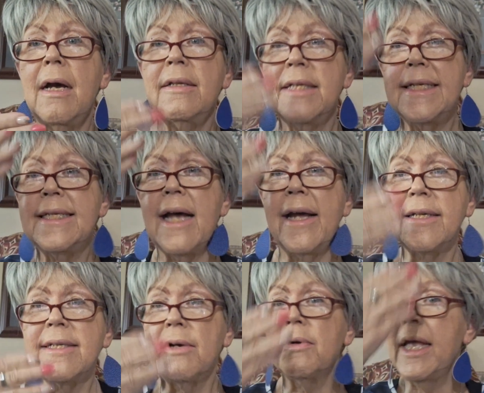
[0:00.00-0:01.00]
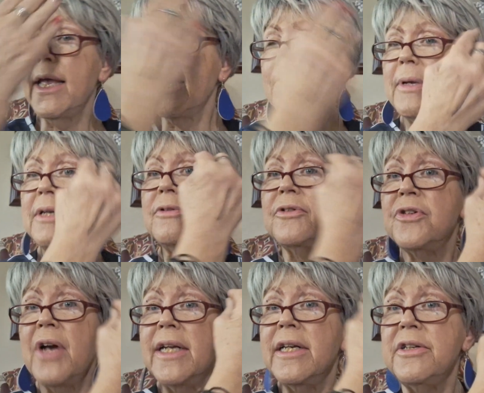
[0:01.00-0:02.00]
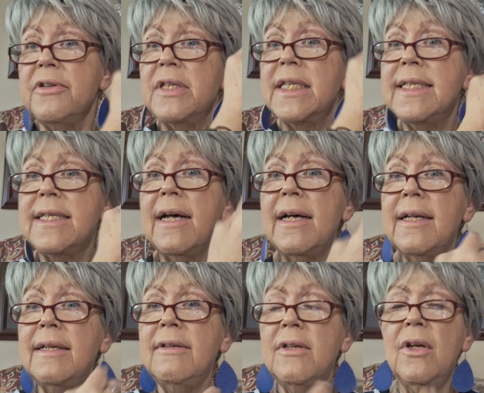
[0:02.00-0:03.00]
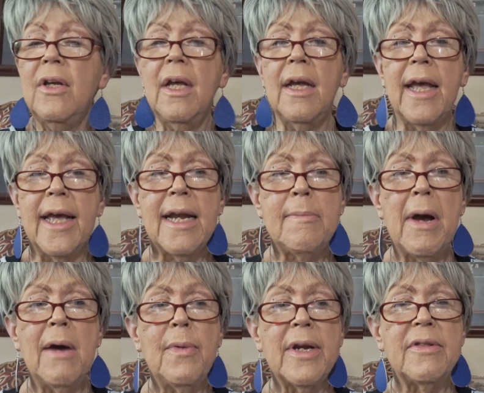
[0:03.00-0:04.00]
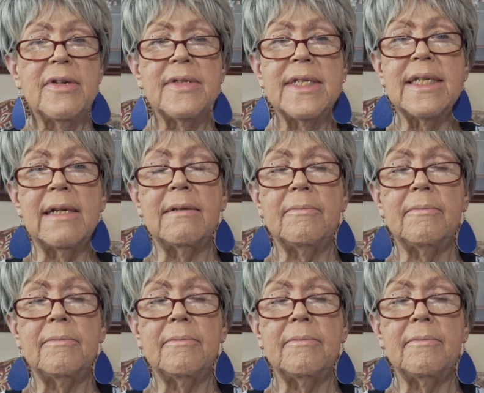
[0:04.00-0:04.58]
this side is okay, but trying to do this side, and I bought one of those